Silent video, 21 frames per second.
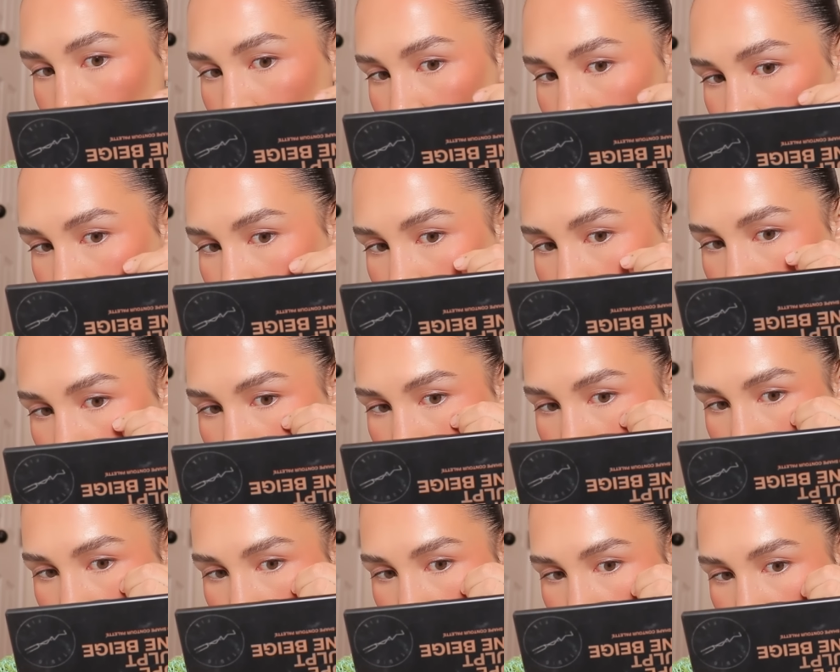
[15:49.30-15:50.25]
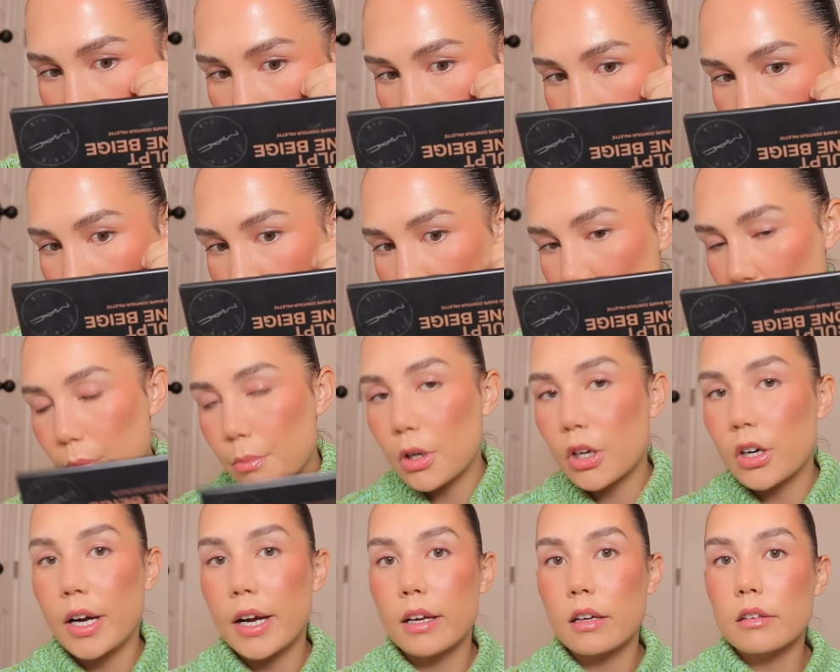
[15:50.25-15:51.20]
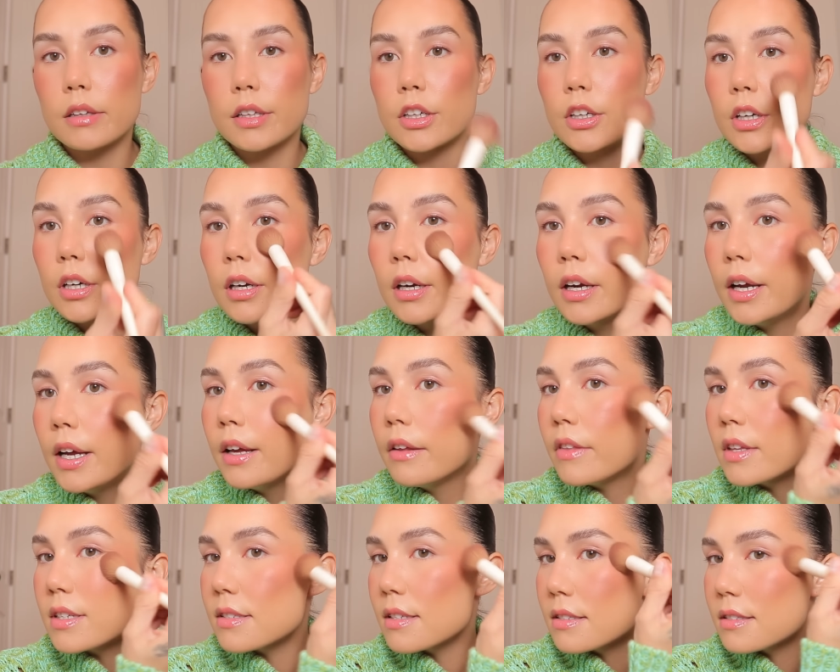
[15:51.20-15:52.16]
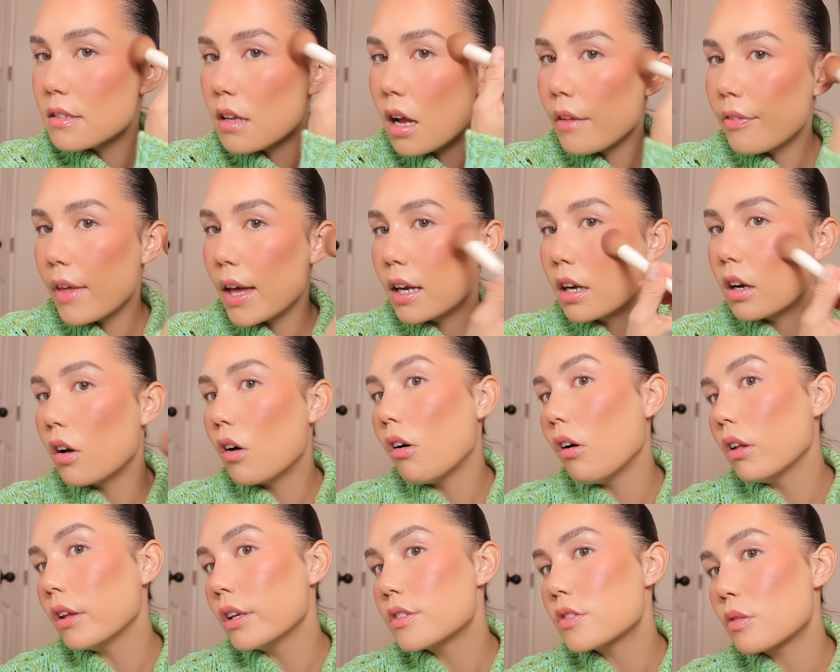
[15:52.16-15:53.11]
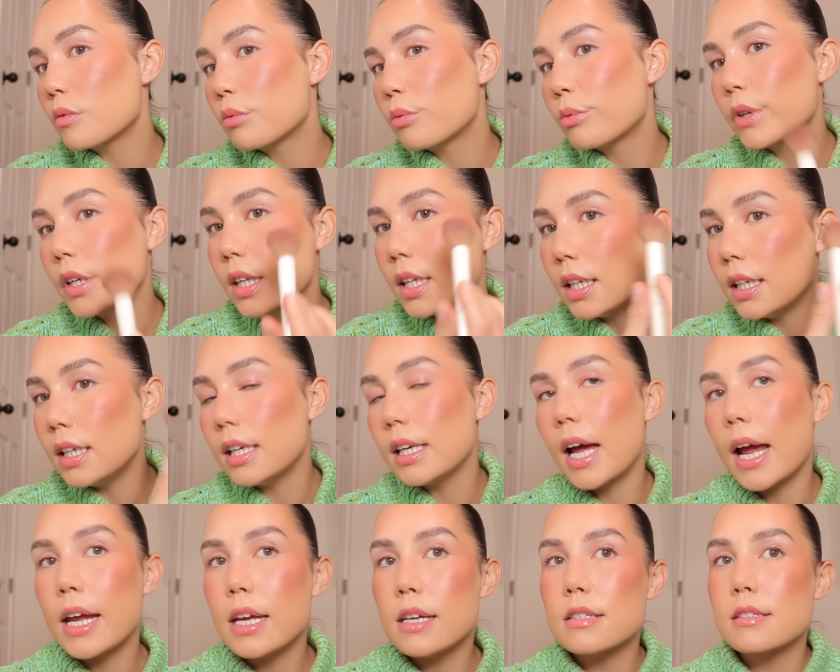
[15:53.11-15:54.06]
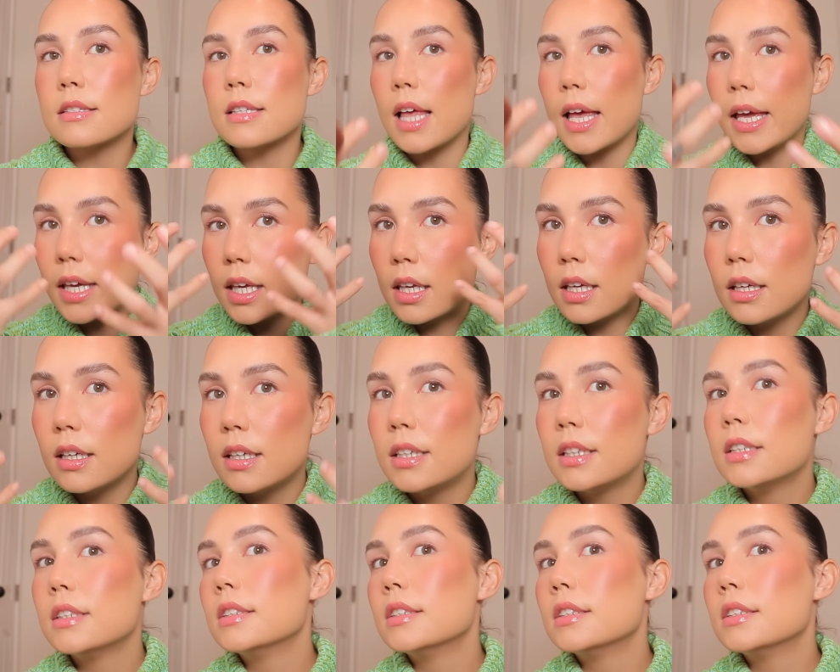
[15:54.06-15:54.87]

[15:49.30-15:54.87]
bunch of chunky shimmer and glitter. This is not that at all. It's a really nice, like,